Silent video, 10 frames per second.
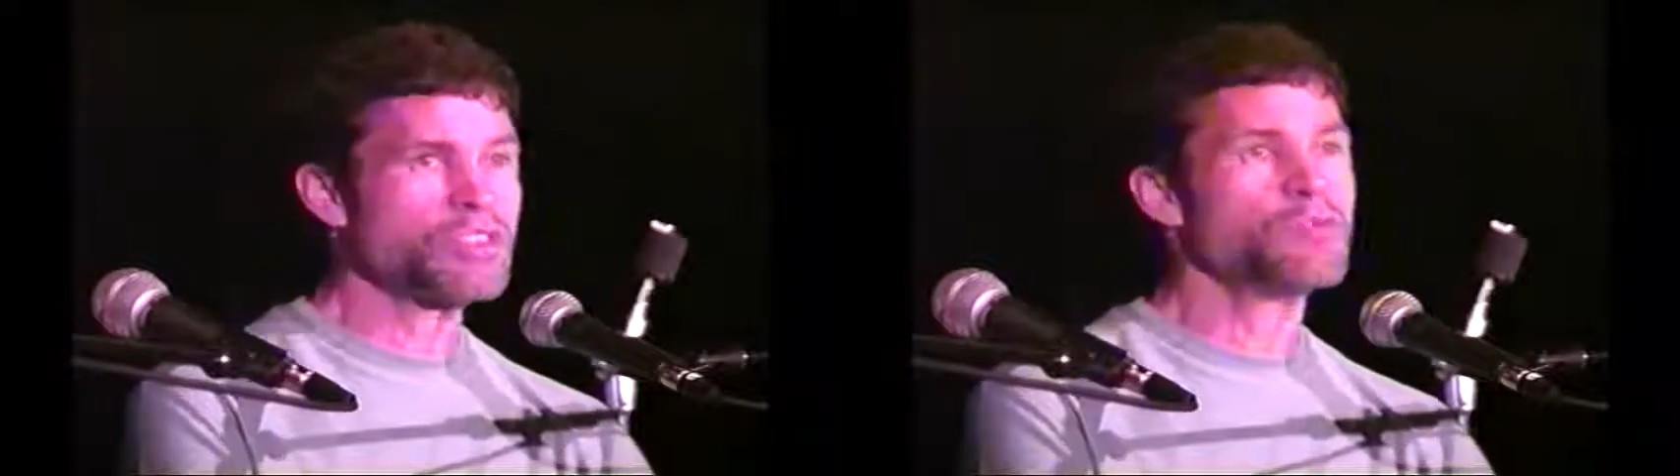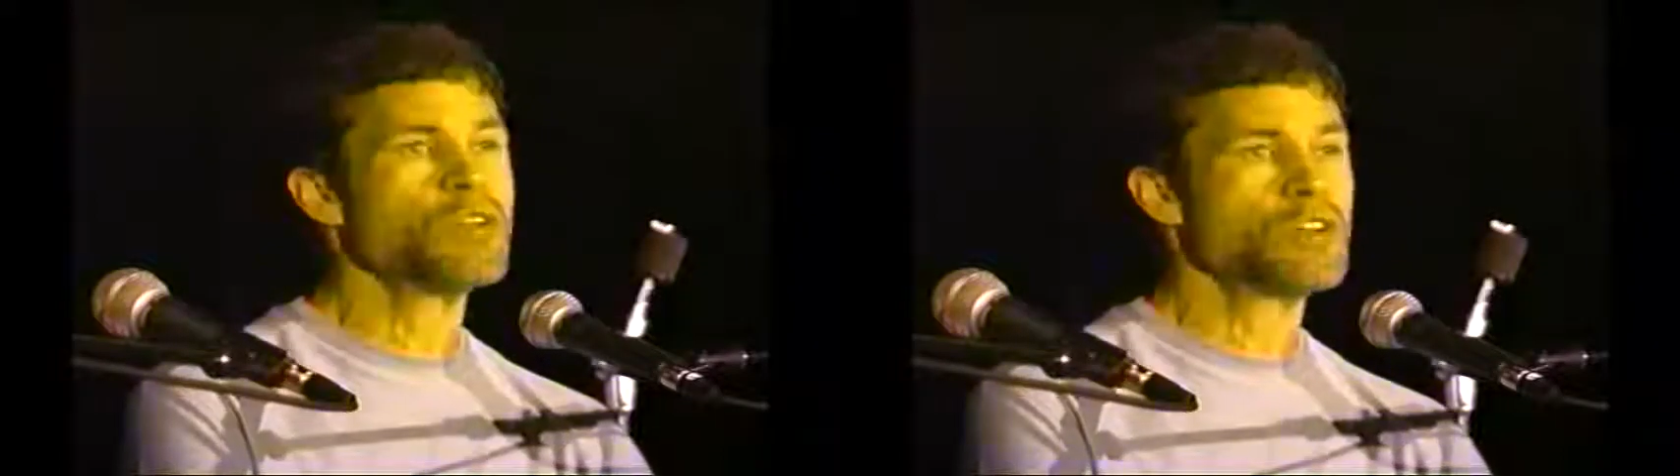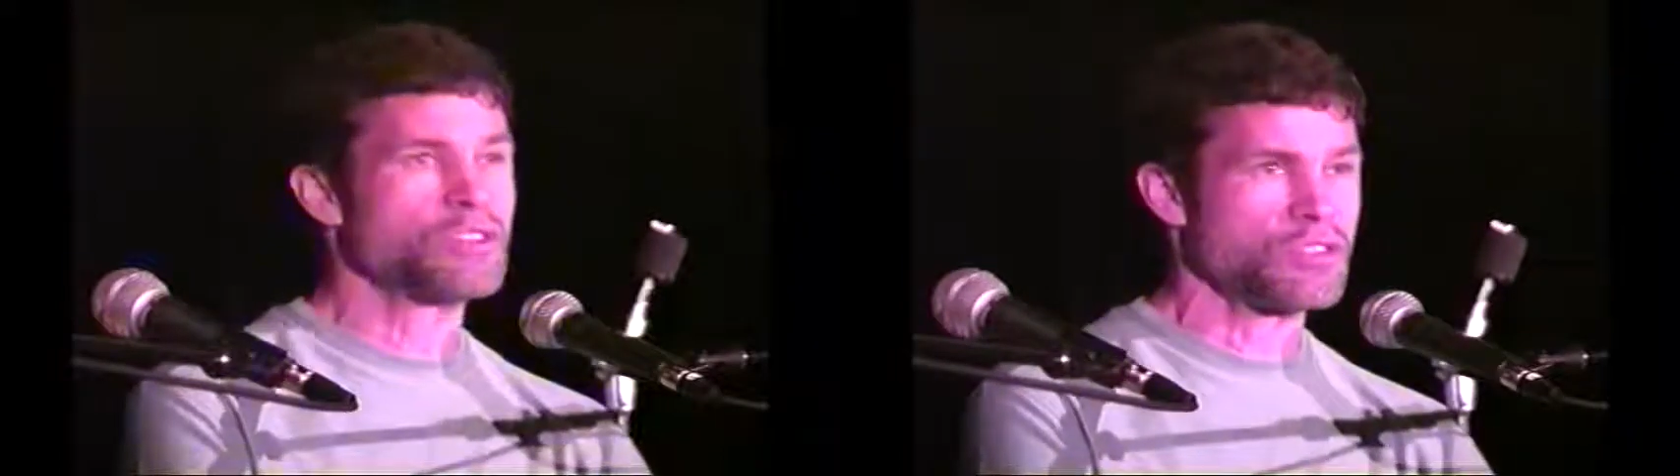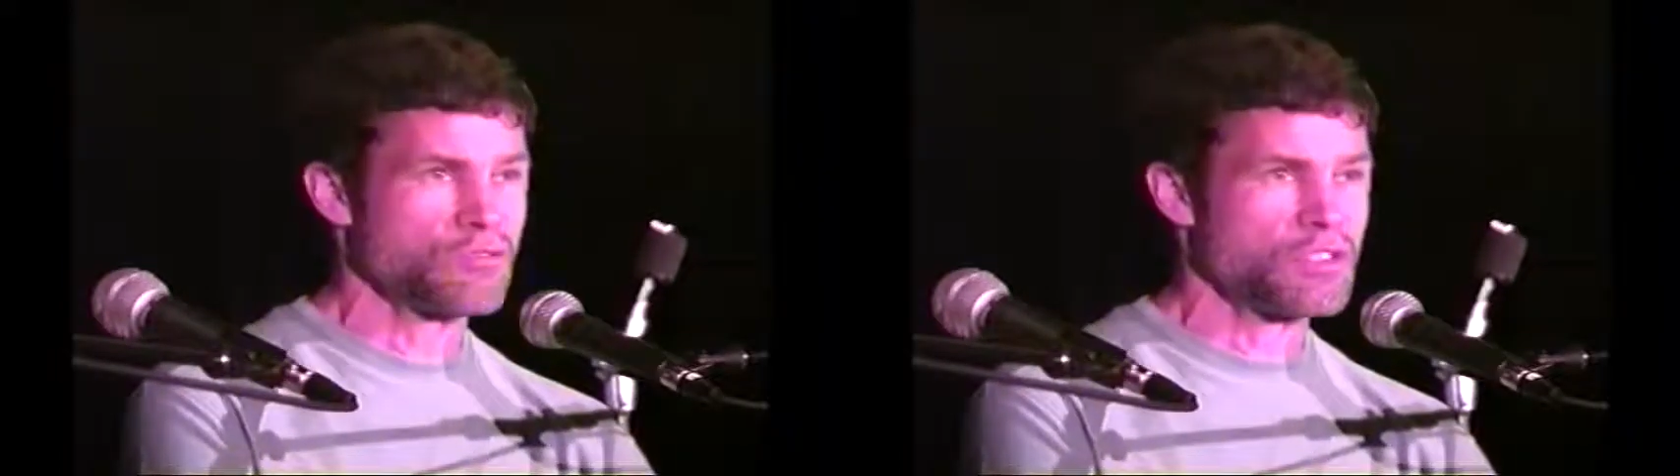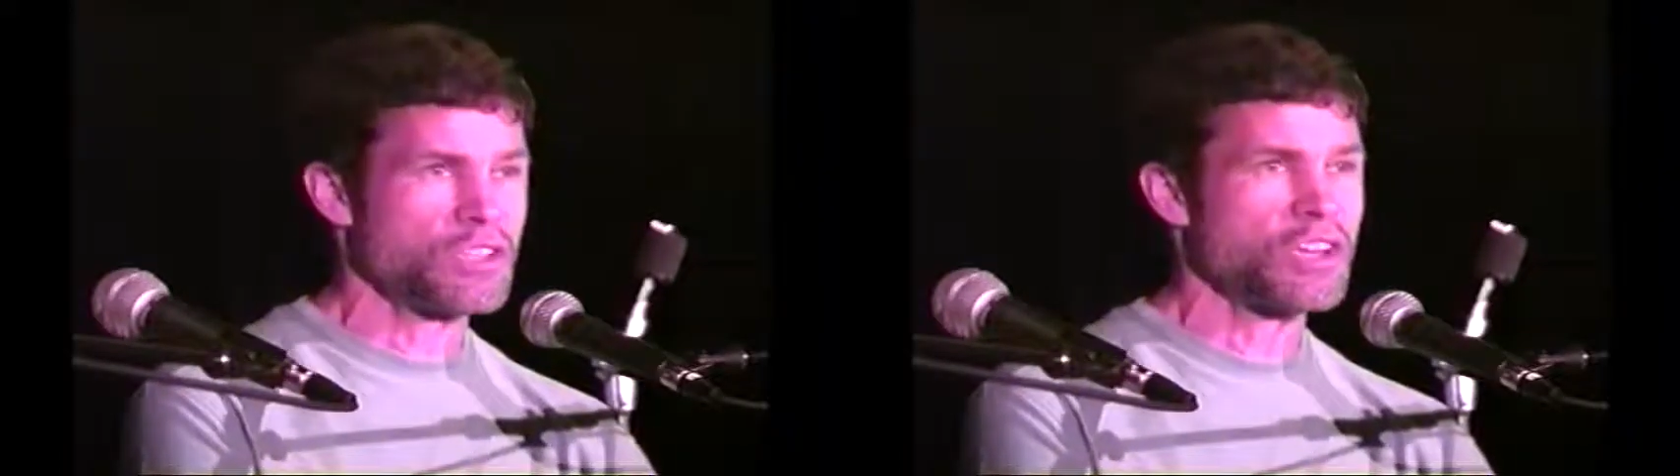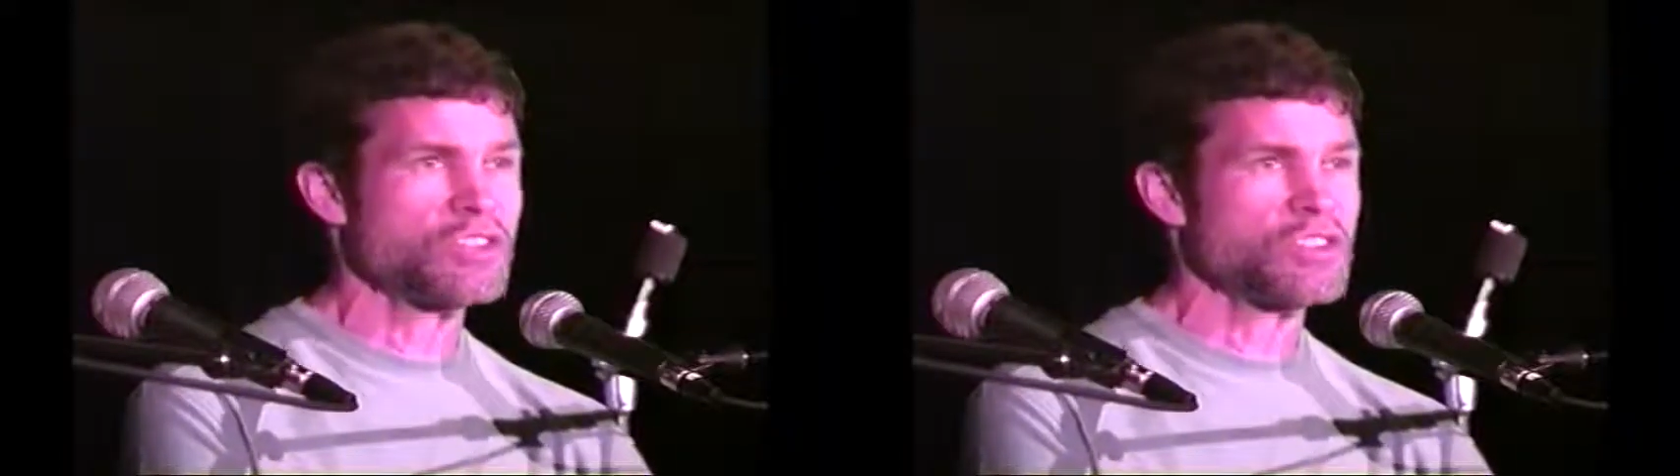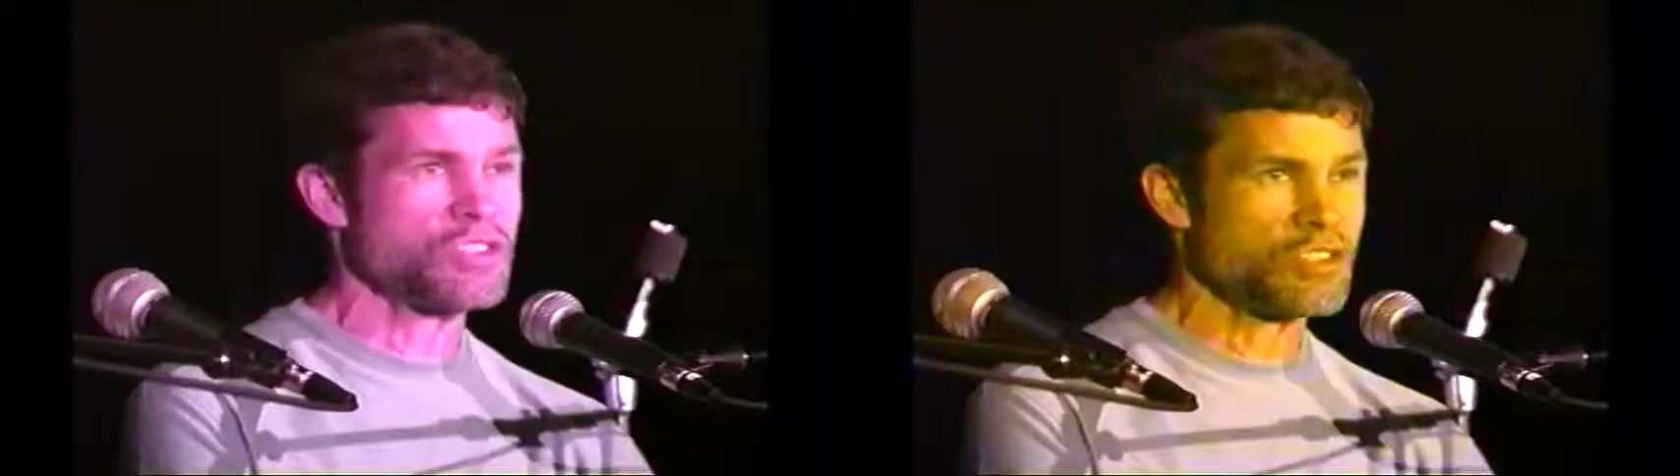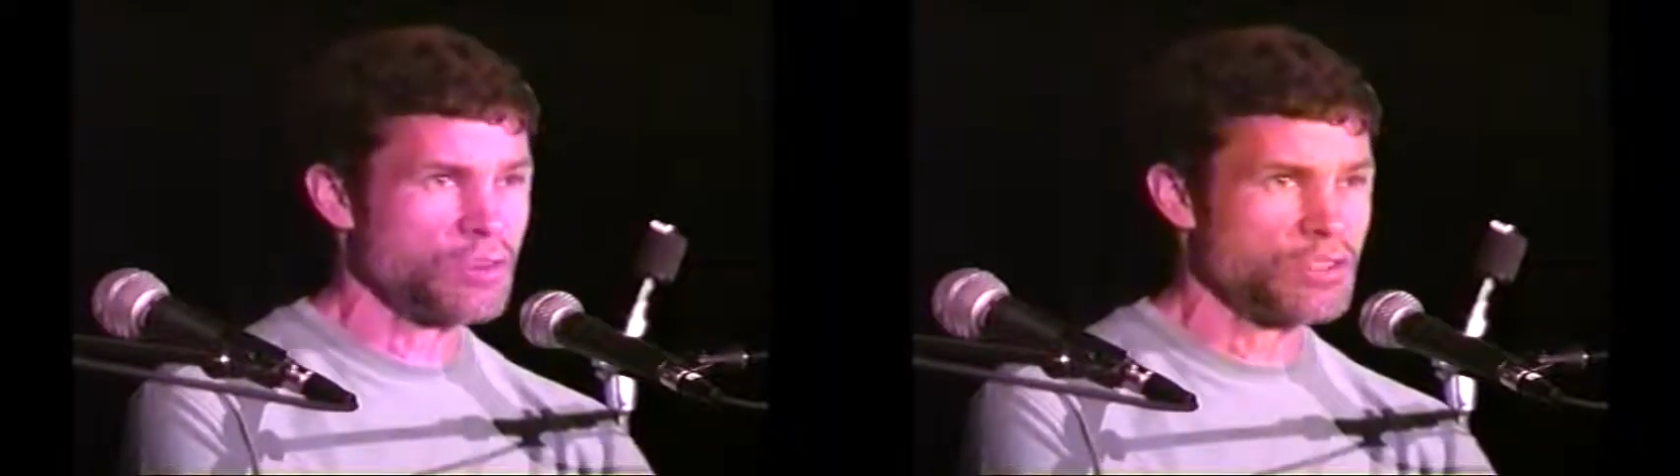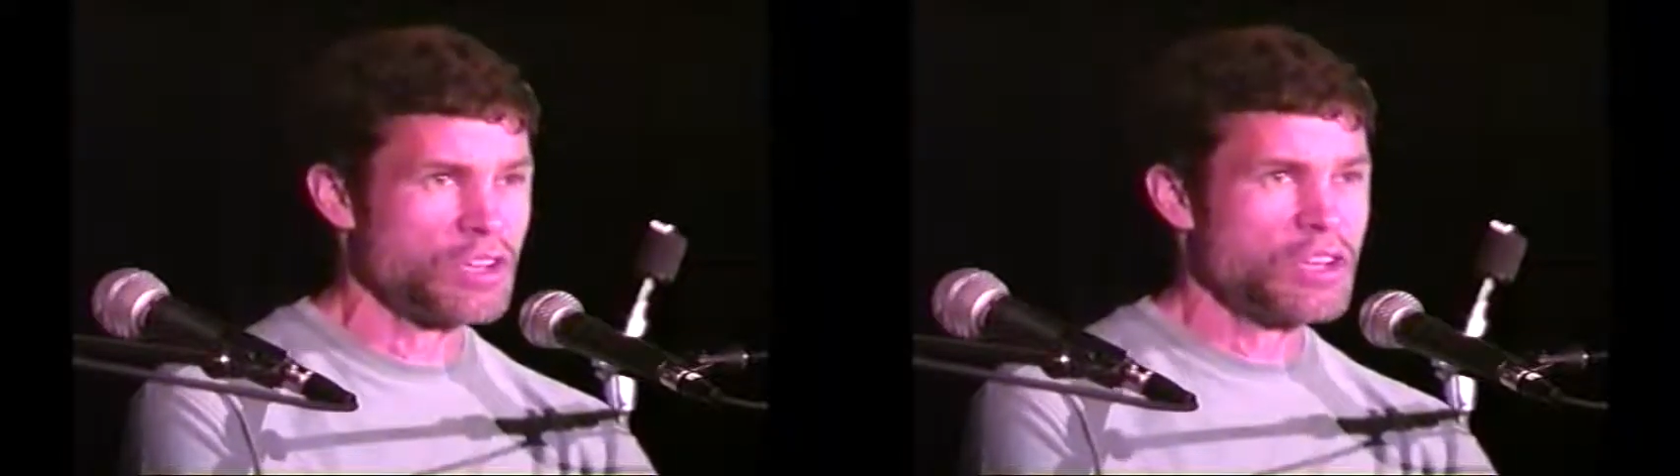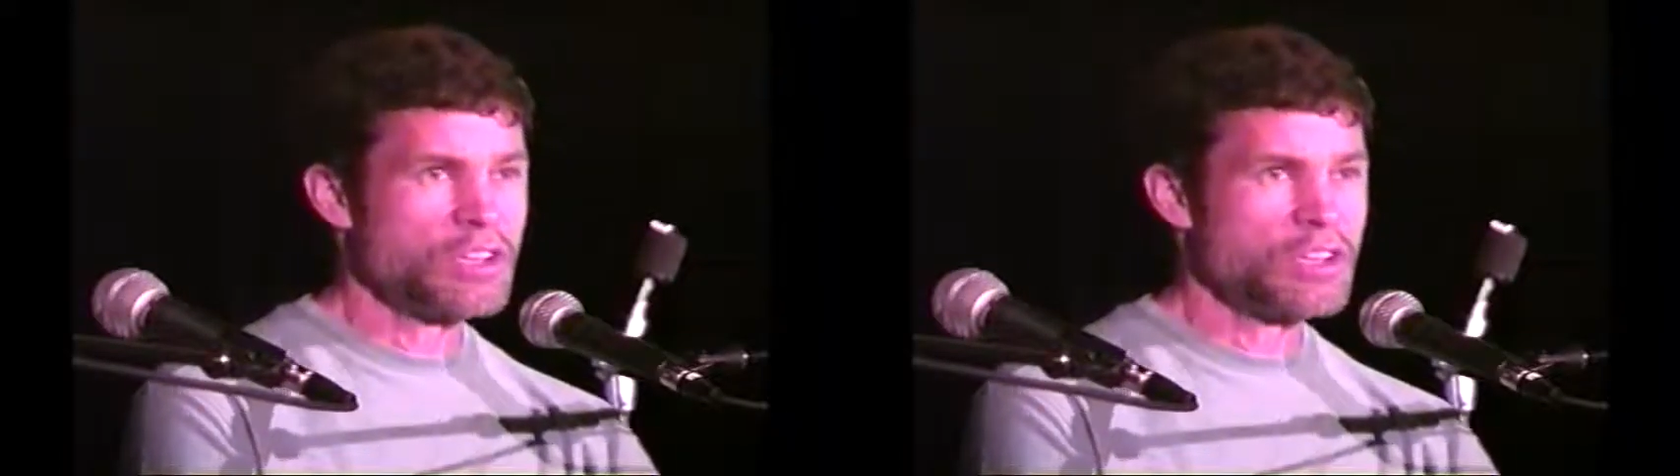Enrico's invitation series.